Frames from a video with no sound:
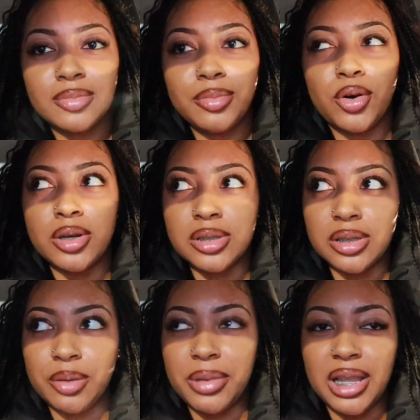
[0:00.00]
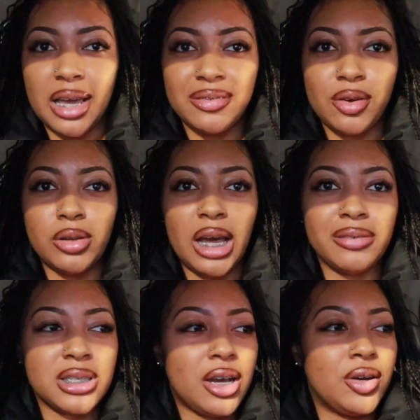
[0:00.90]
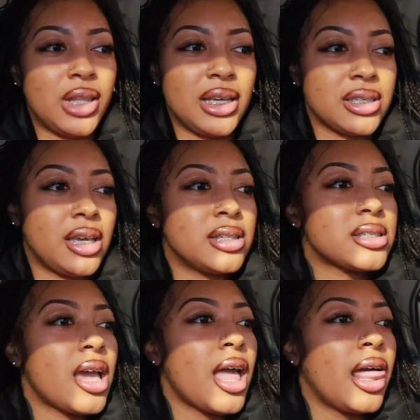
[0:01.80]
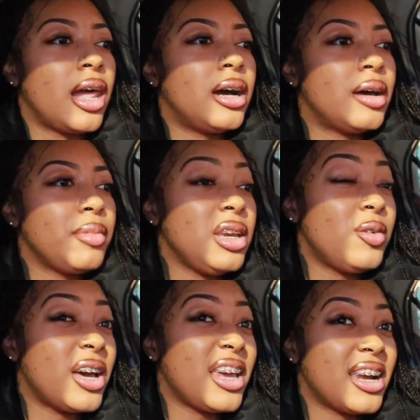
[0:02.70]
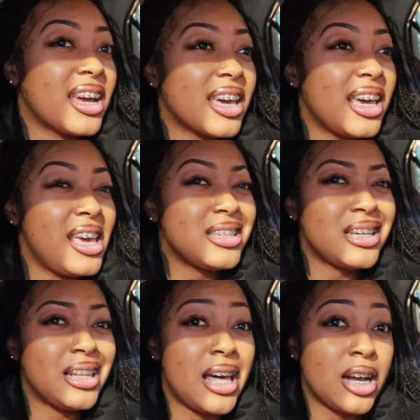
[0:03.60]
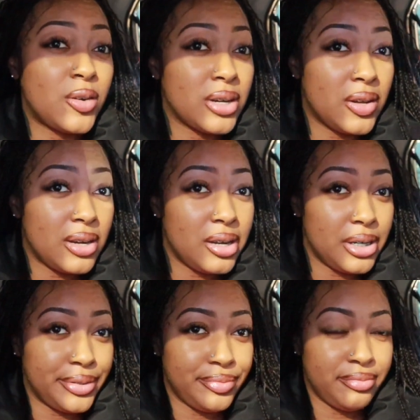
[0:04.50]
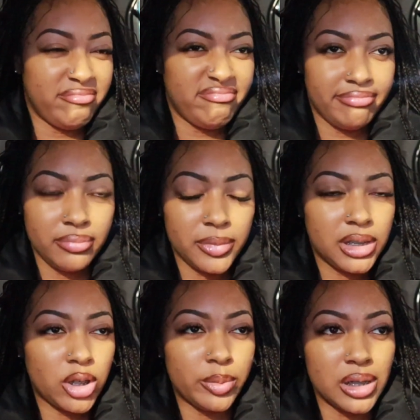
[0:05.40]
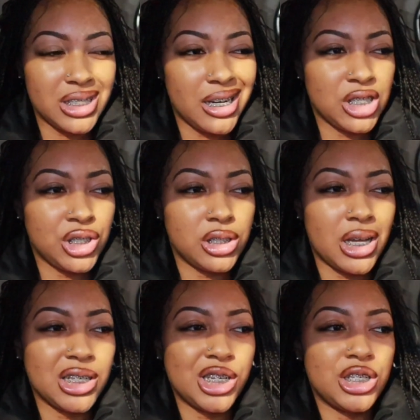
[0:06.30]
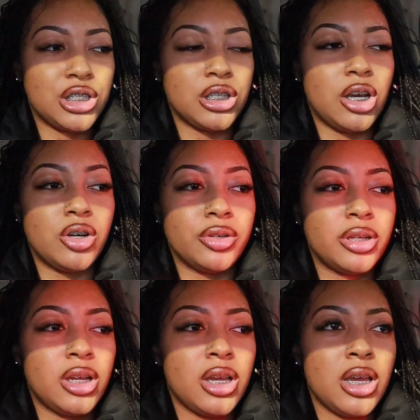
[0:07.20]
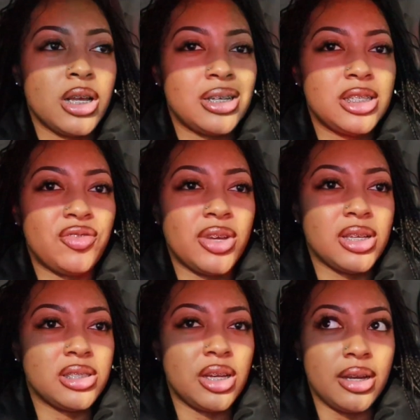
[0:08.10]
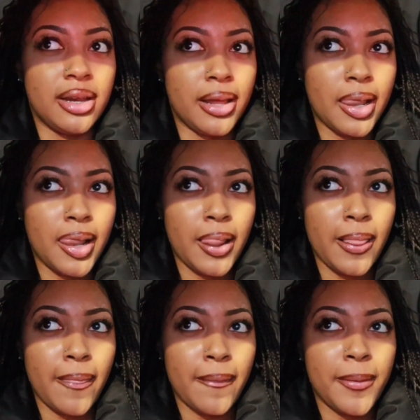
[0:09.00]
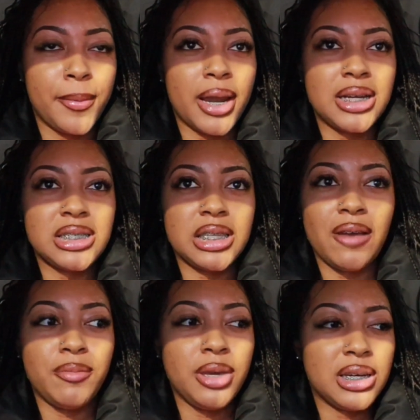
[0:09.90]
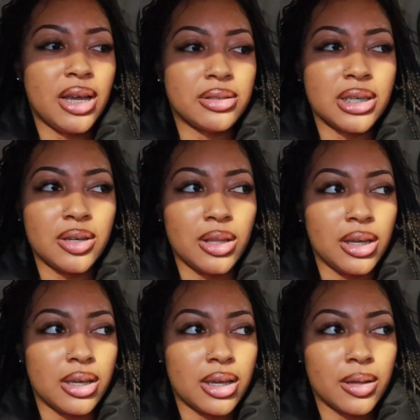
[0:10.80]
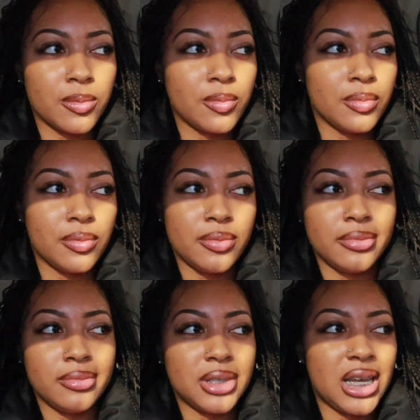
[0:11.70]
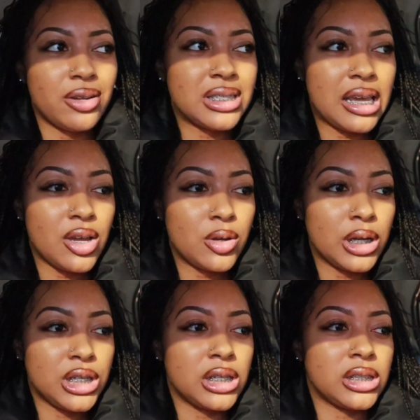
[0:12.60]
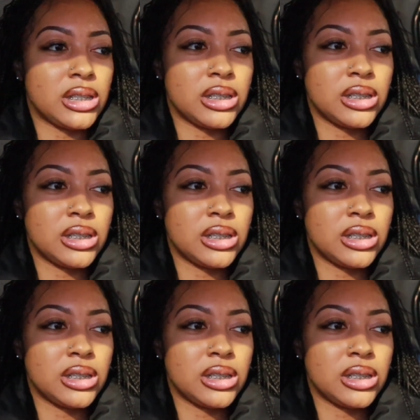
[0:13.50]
pausing in my life on light on light skins. Um, anyway, it's a lot going on down here. So much, and I should I should have just known. Because it's fucking Saturday. But I just love being downtown. Like, downtown just